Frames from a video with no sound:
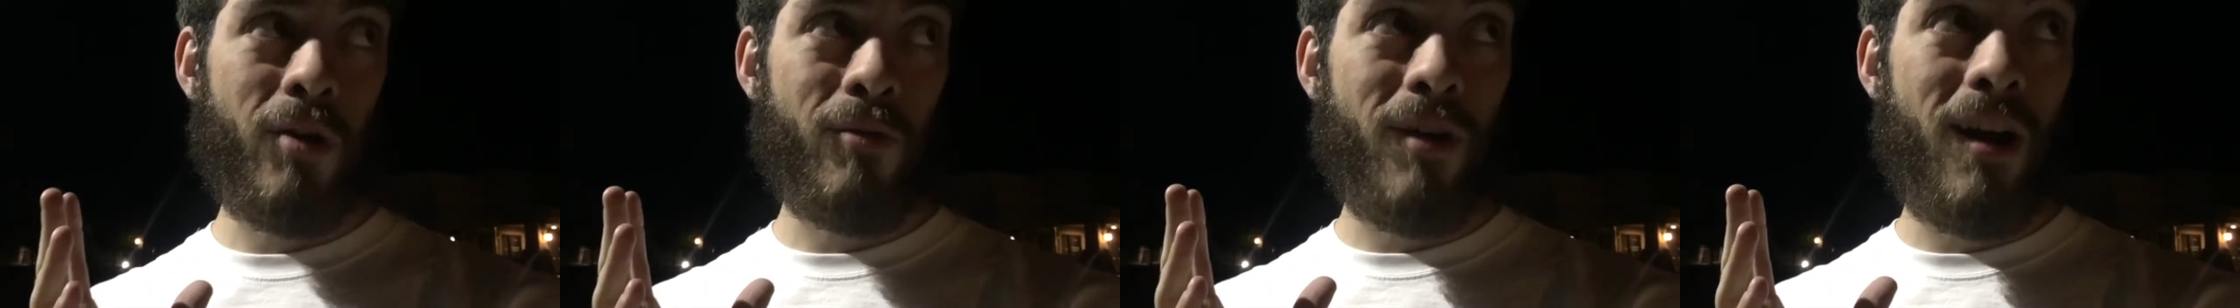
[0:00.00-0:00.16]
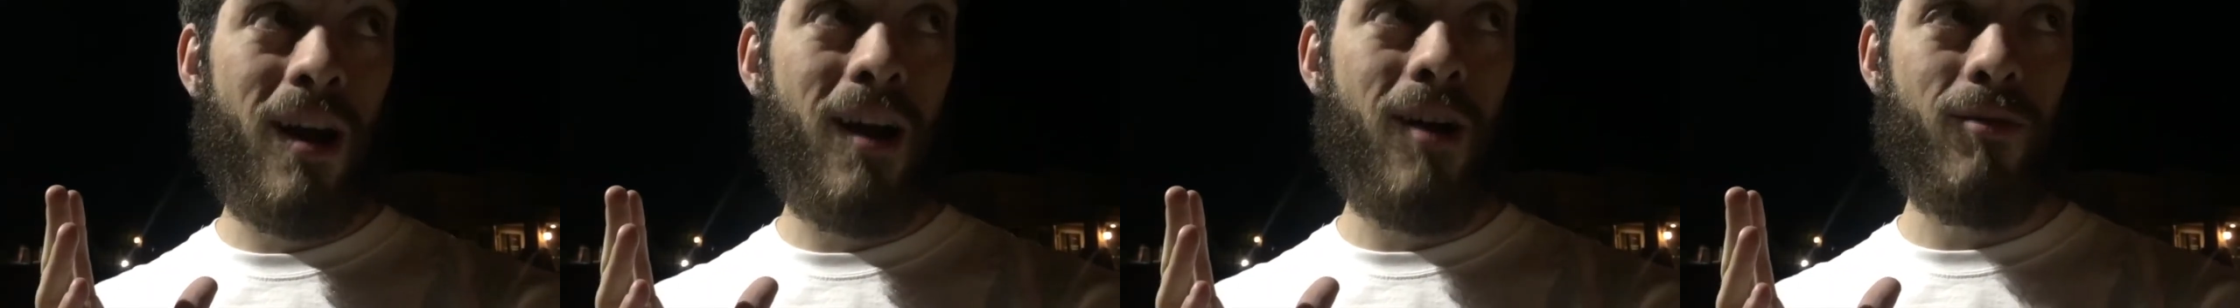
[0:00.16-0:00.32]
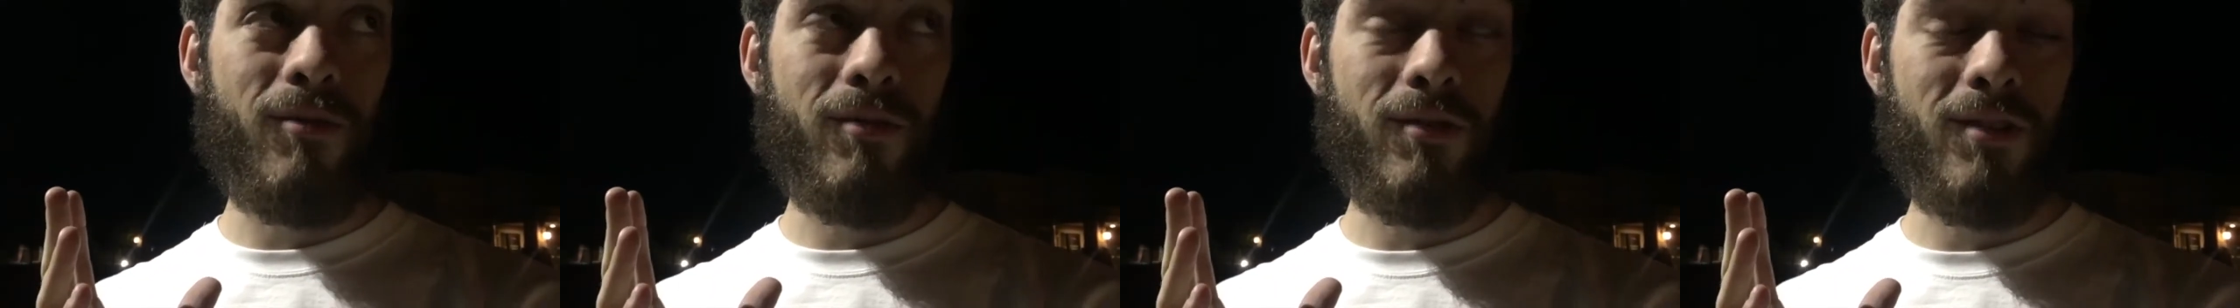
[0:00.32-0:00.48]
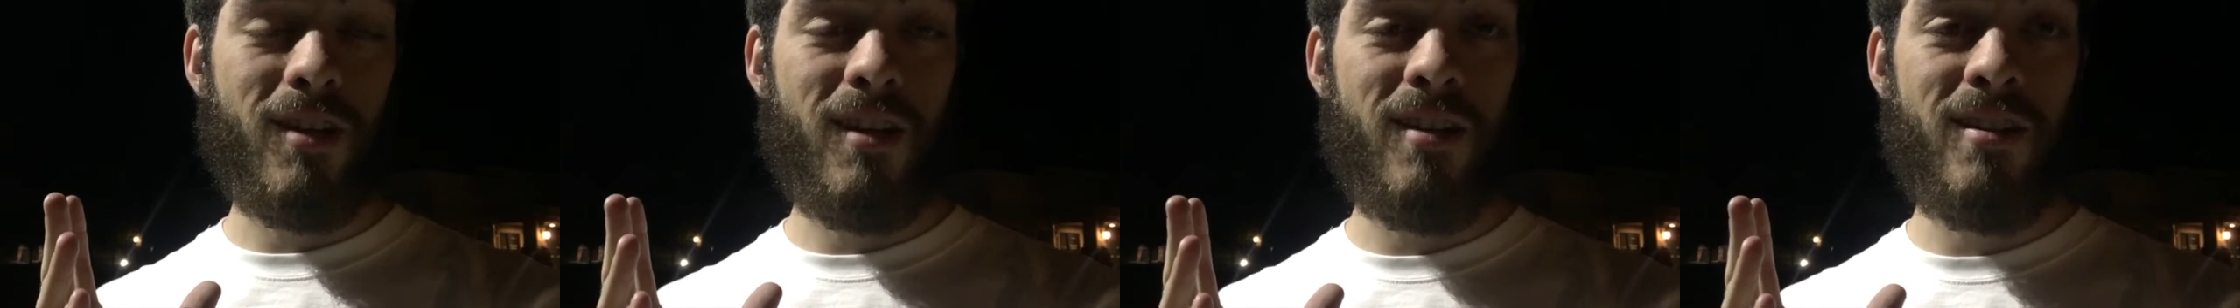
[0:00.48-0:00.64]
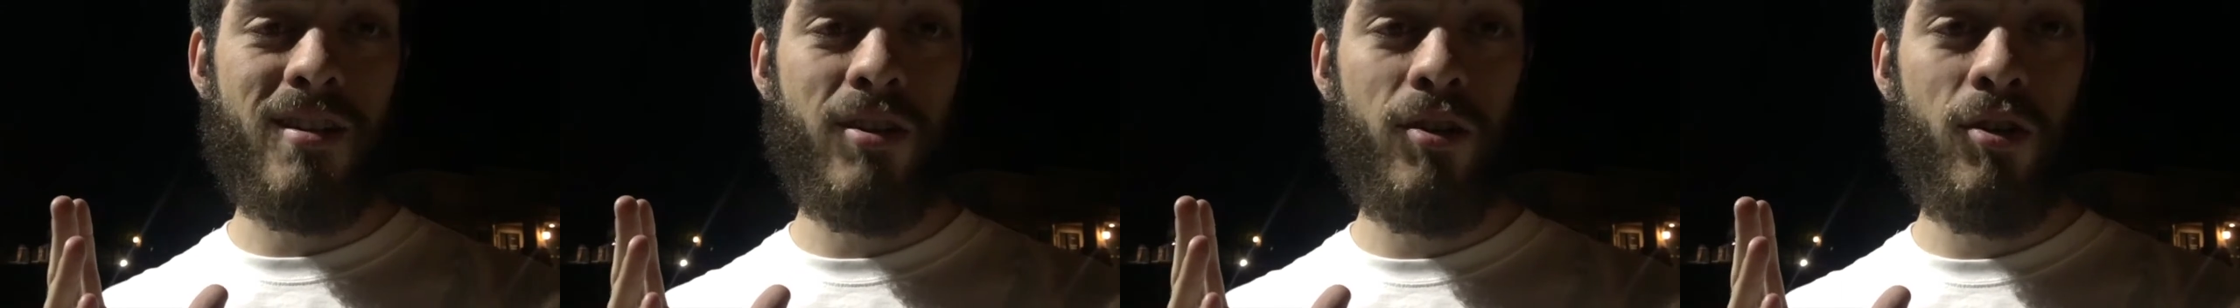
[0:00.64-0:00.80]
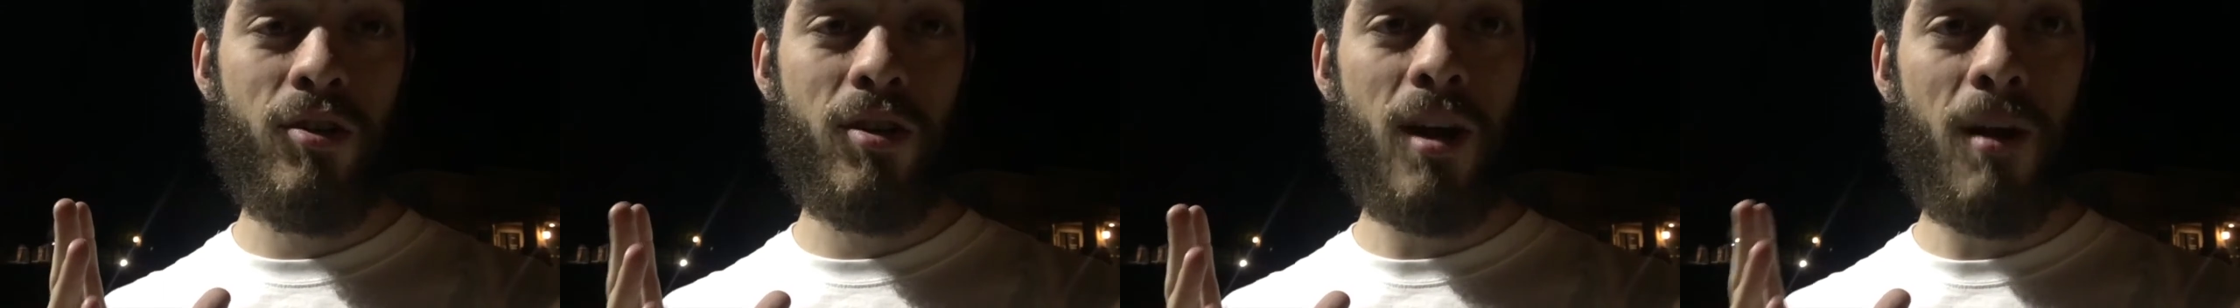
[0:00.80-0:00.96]
around
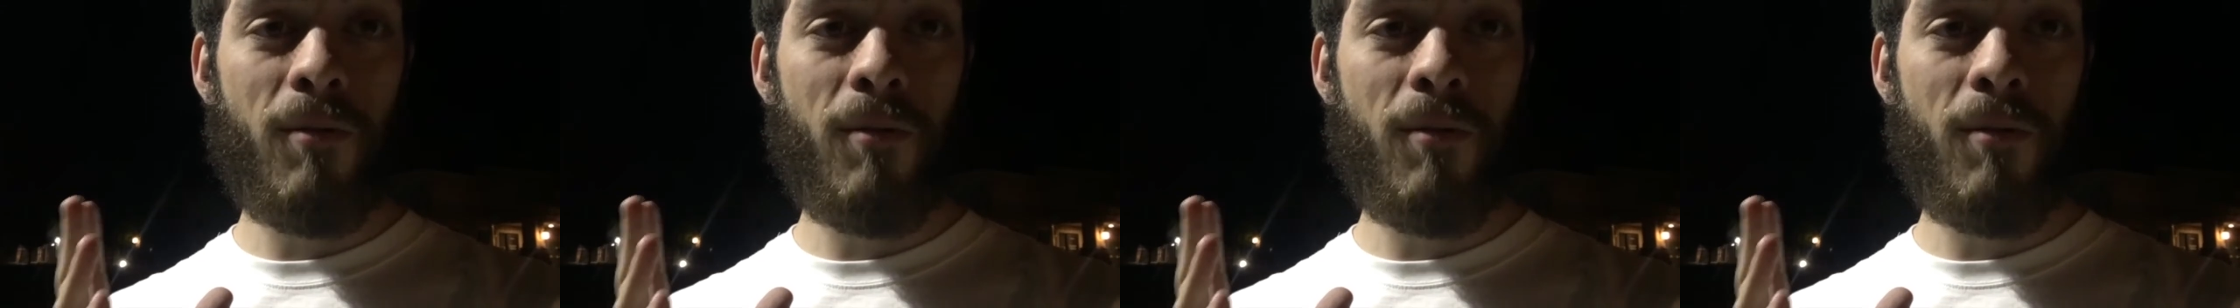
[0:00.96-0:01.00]
until you're